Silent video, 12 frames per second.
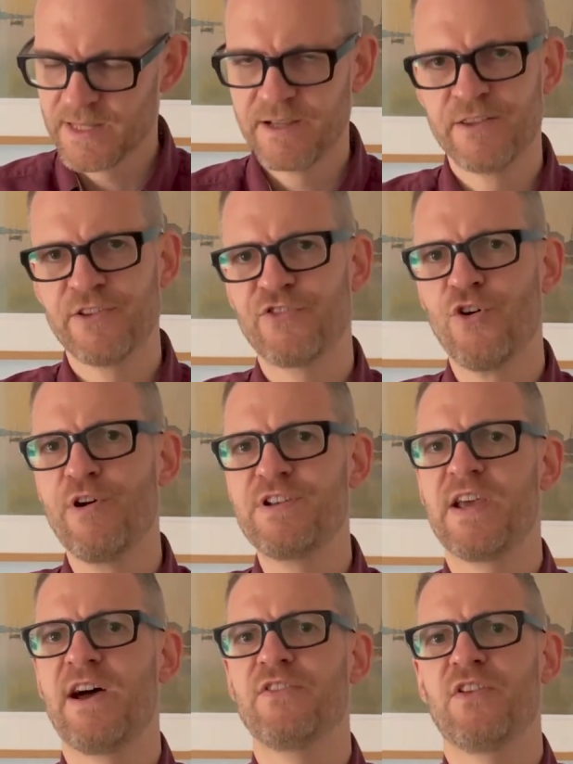The story
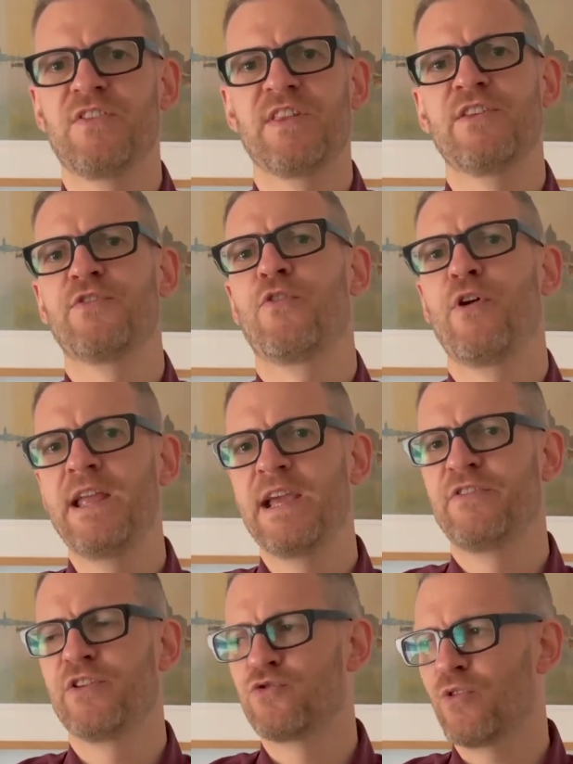tells us that there's 3
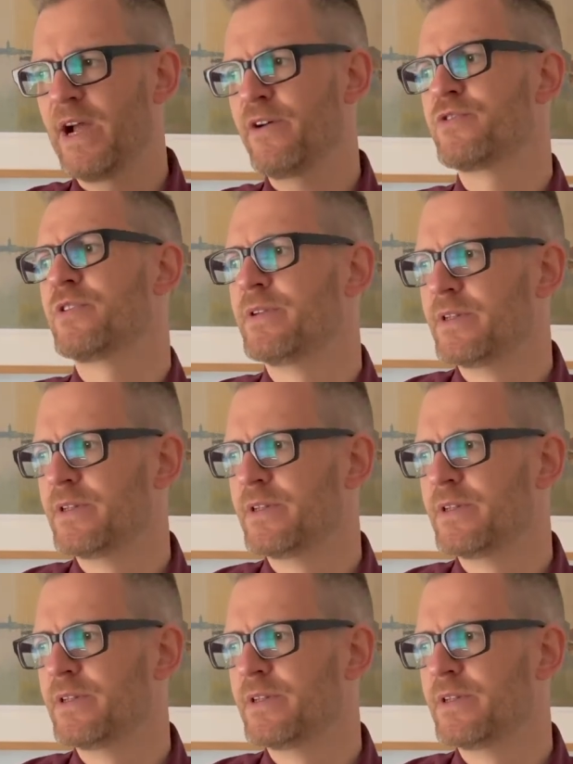years of drought.